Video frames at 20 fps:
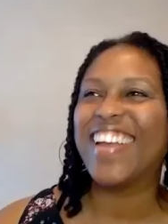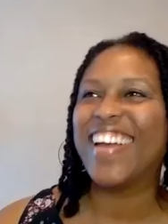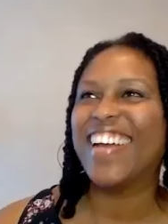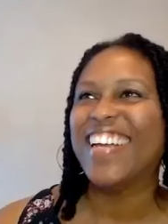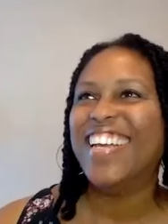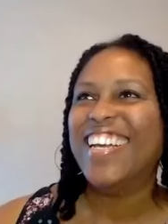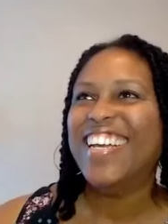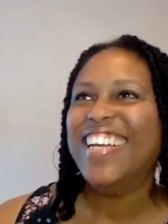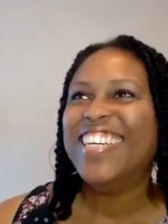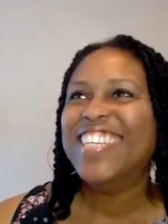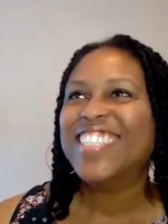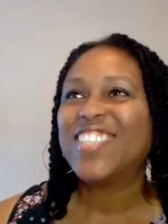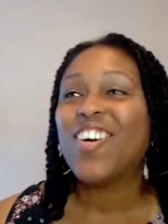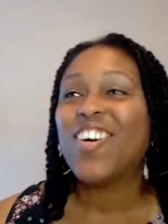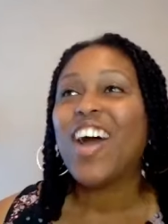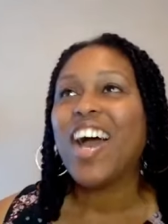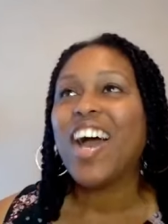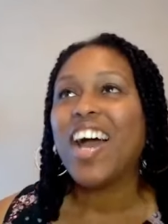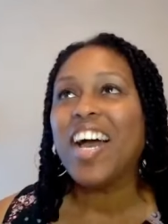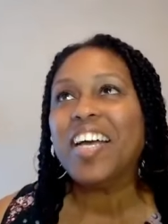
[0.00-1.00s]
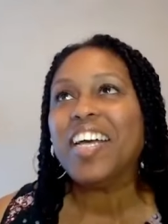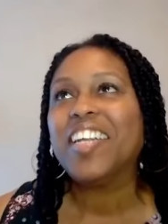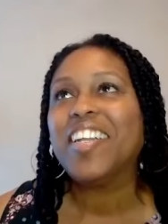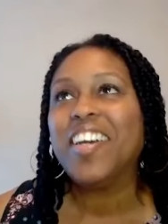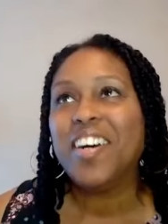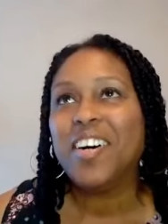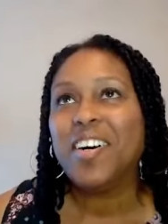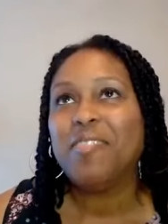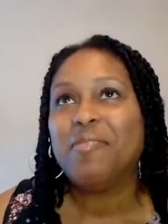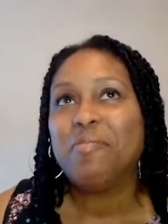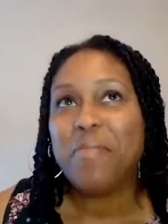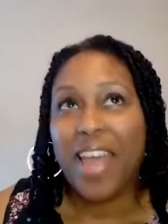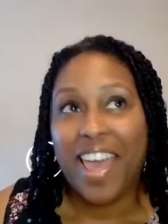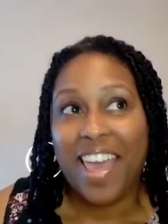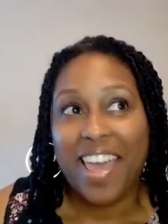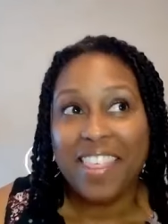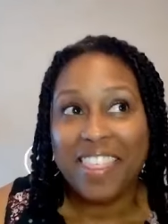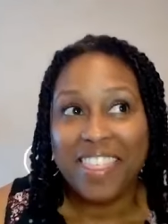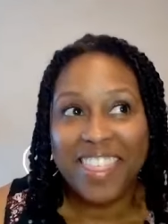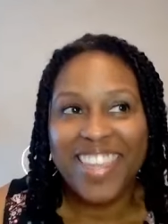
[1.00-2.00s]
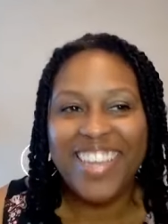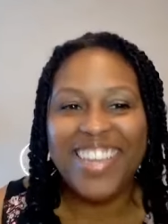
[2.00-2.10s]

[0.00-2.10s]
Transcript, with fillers: yeah. So I love math.